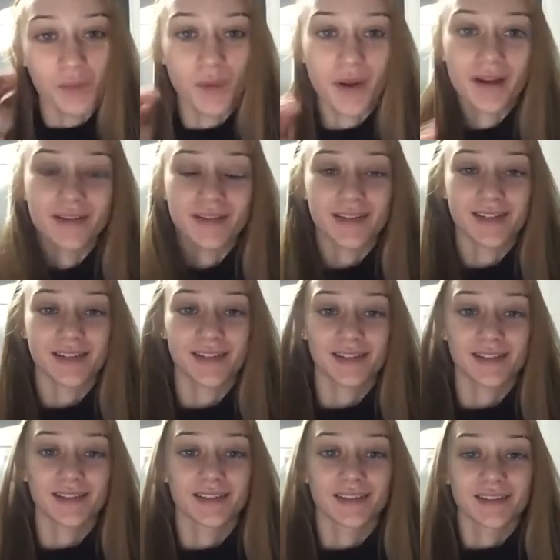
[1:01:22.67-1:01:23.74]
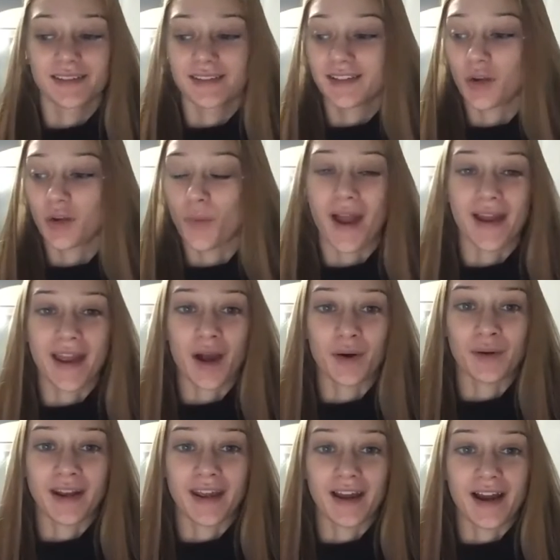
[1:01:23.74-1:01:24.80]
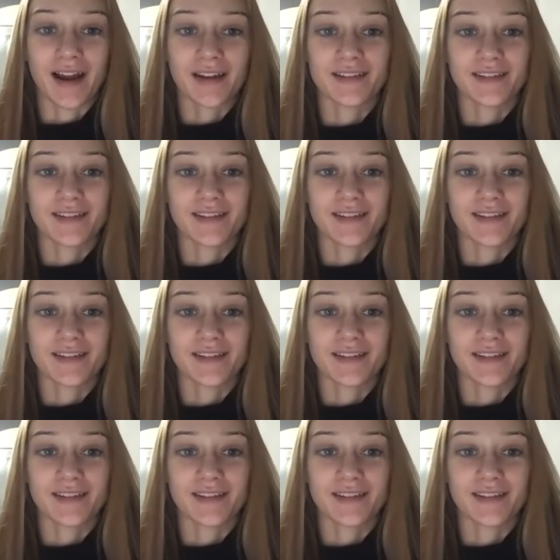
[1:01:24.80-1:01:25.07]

was, why I got what I got.